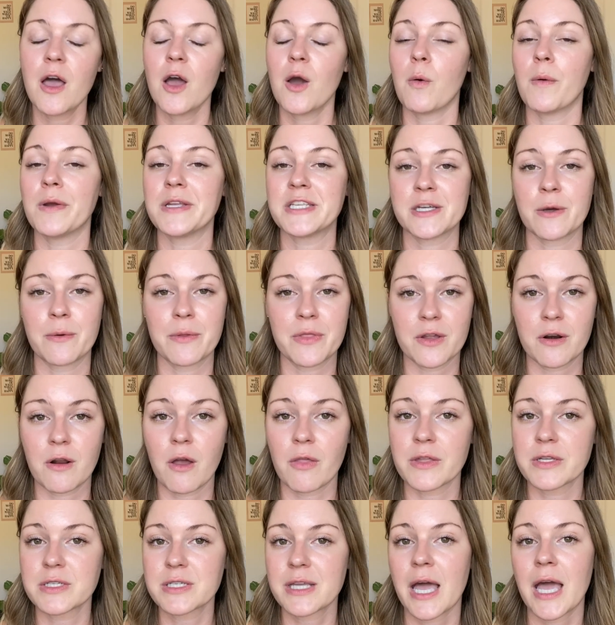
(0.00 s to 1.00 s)
We deal with it all
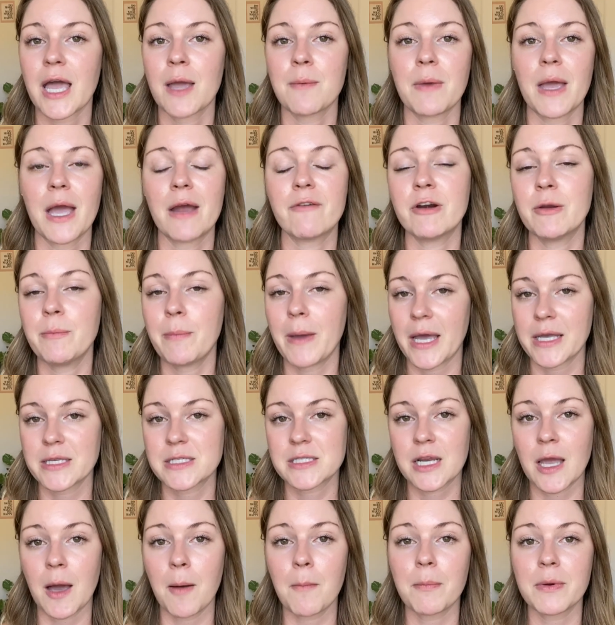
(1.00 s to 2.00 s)
the time. Every
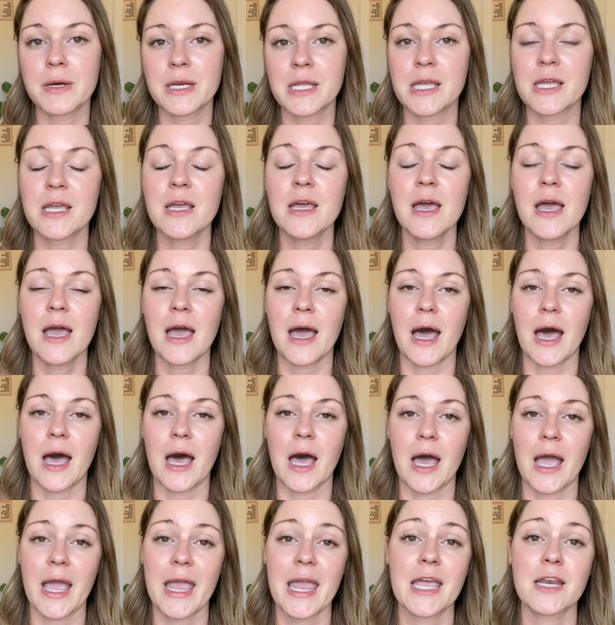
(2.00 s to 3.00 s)
pest company
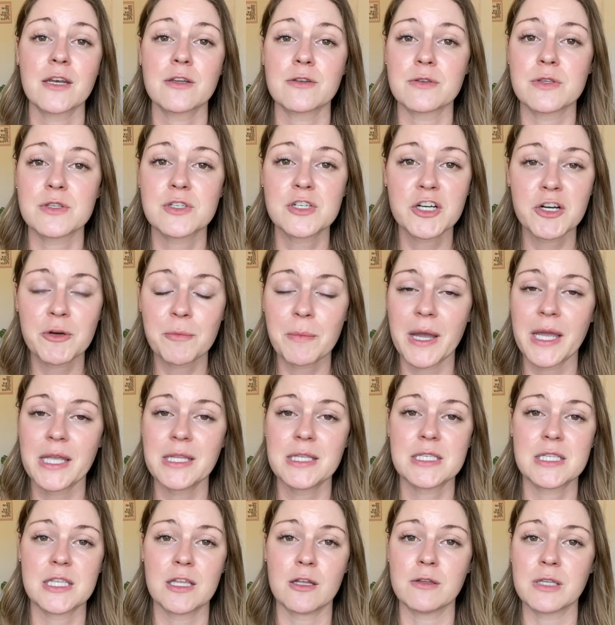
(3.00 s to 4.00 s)
handles
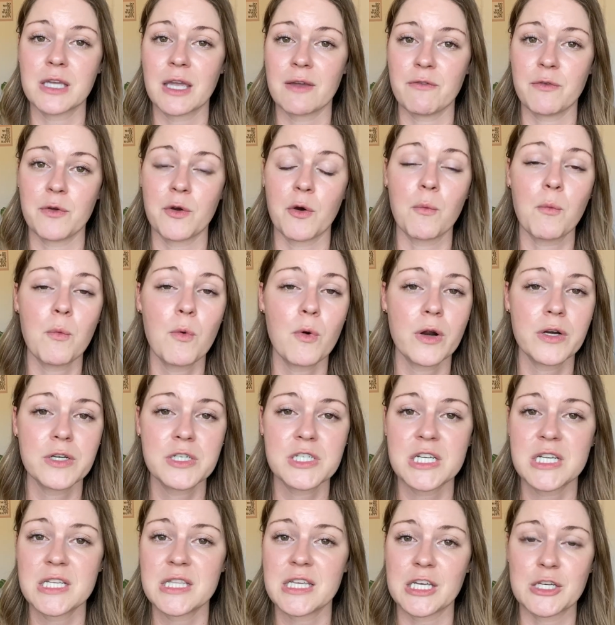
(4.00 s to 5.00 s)
termites. They'll give you a
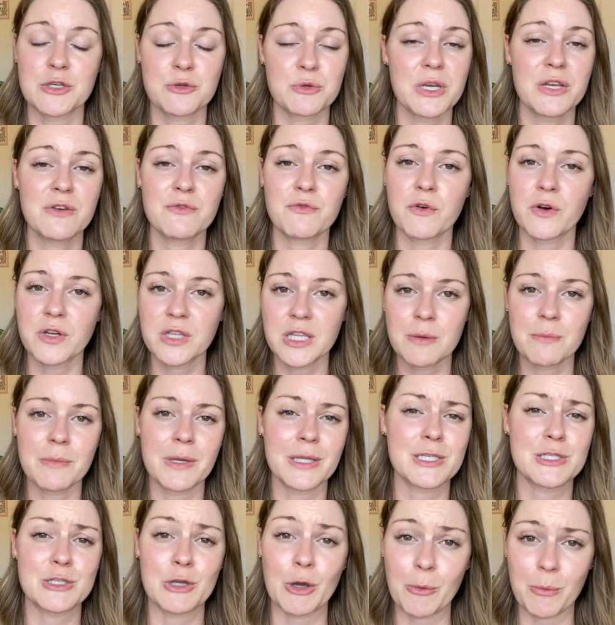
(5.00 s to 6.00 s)
warranty, they treat for them,
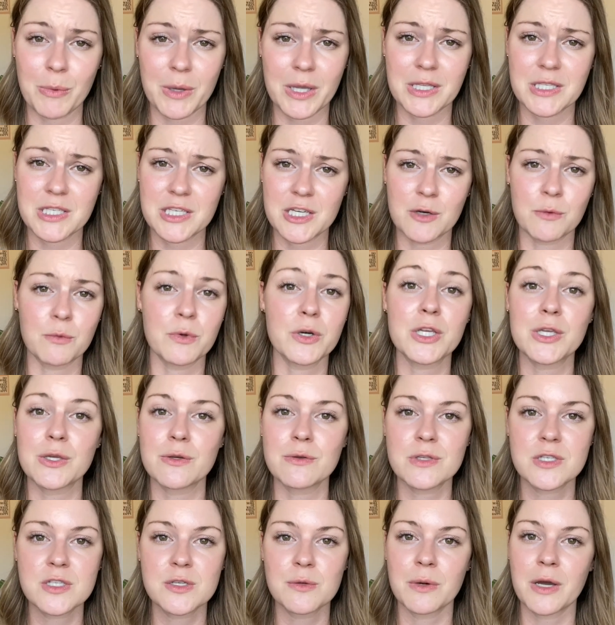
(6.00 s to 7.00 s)
it's no big deal. We're
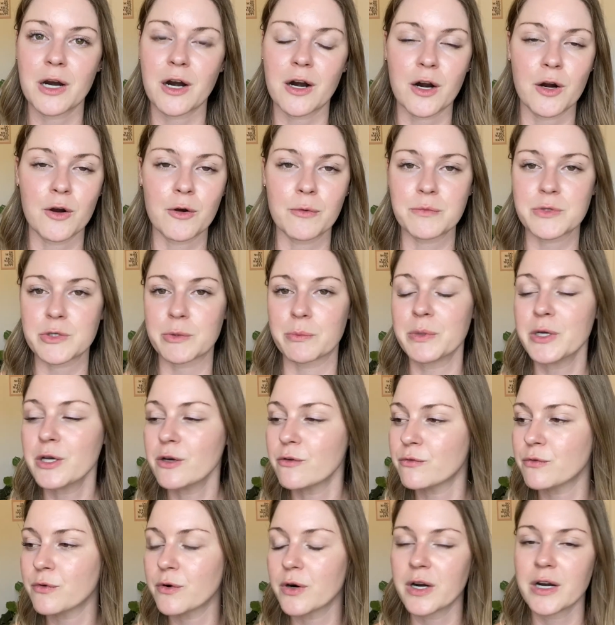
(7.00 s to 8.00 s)
used to it, our homes are
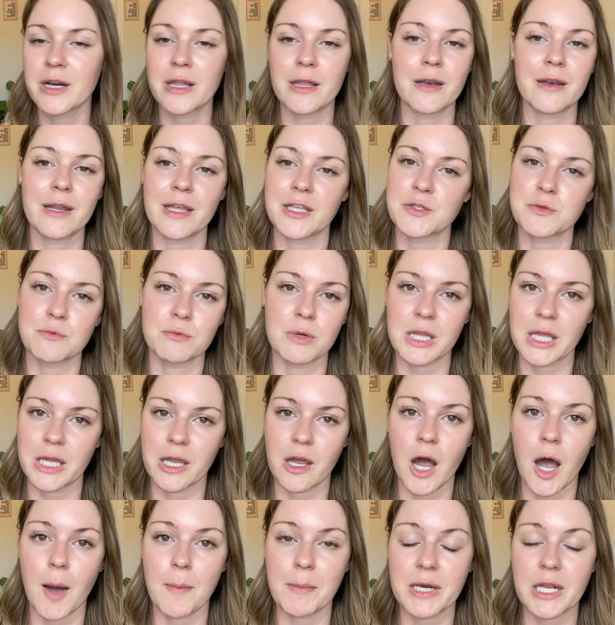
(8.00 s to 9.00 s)
built for it, and it's really
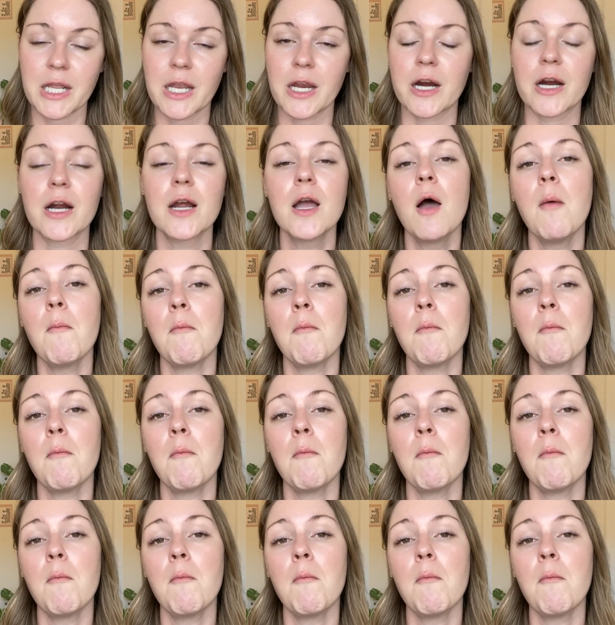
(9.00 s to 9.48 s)
common here.